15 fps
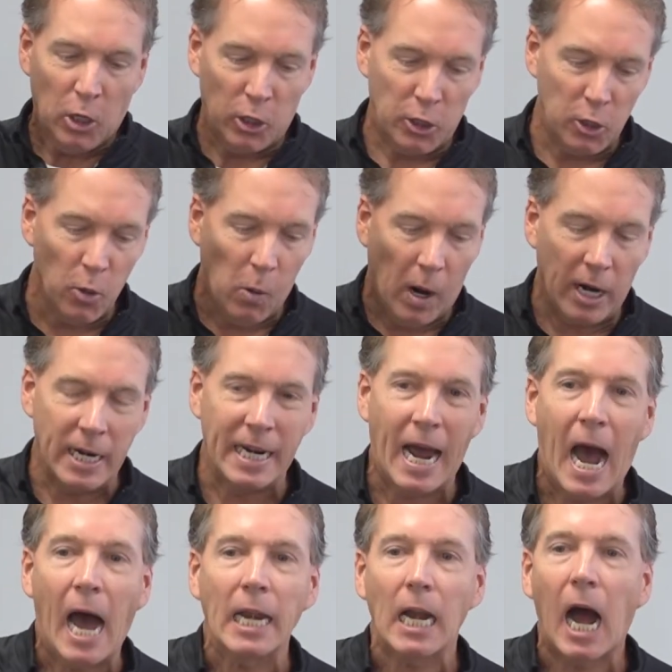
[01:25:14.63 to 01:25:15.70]
you are
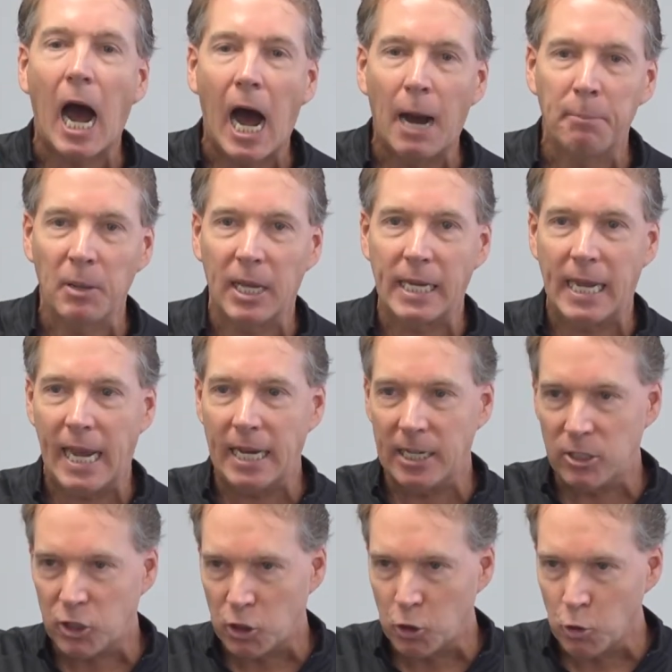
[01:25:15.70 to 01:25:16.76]
not
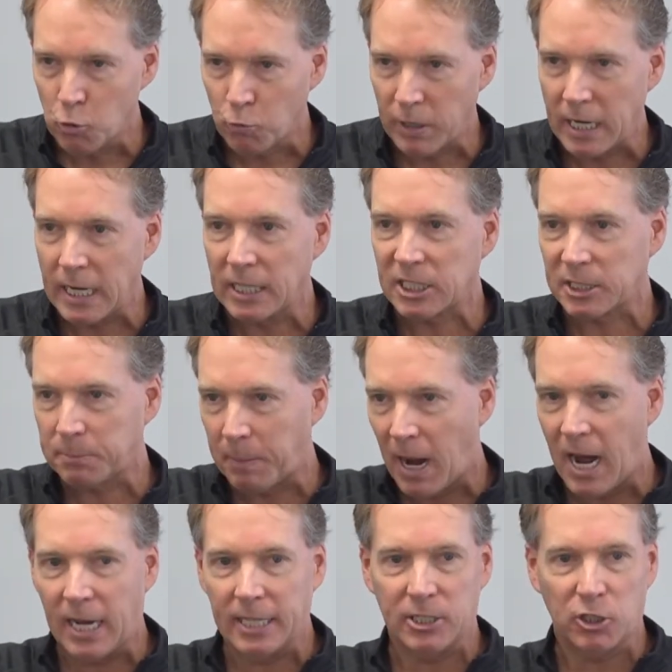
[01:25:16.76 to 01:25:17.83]
obligated to
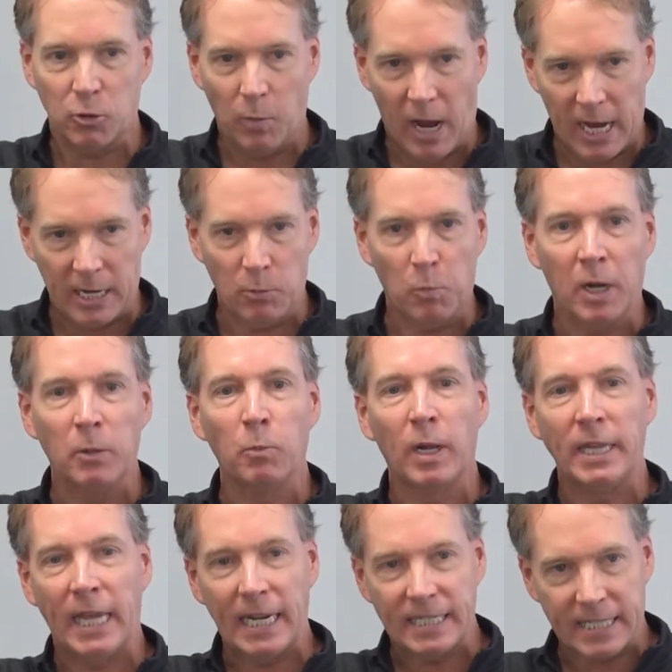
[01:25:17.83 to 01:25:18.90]
respond to anyone
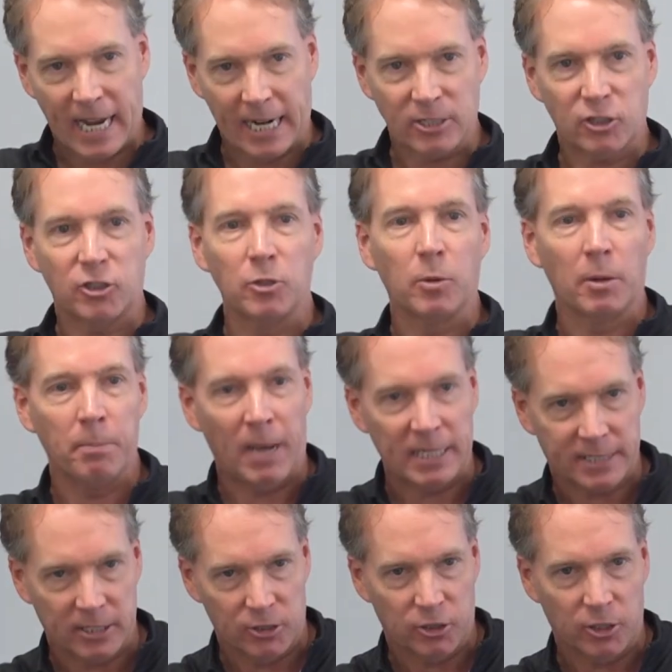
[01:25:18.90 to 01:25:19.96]
when they text you or
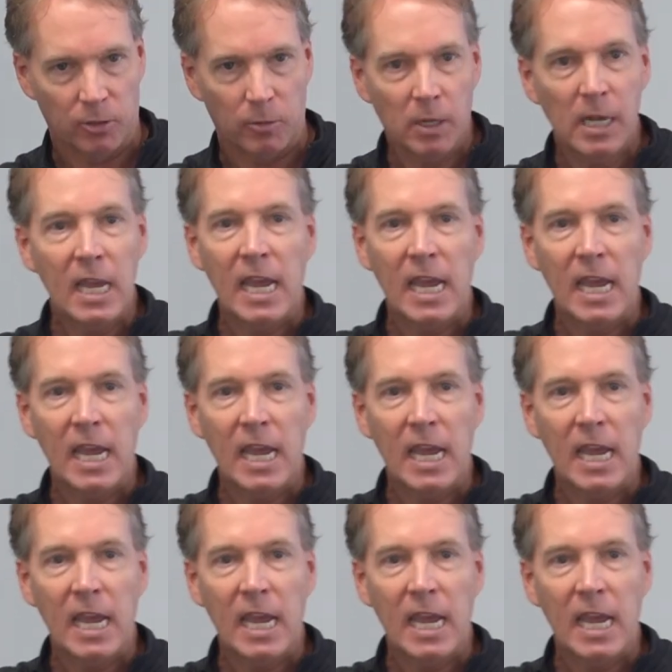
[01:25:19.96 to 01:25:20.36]
message you.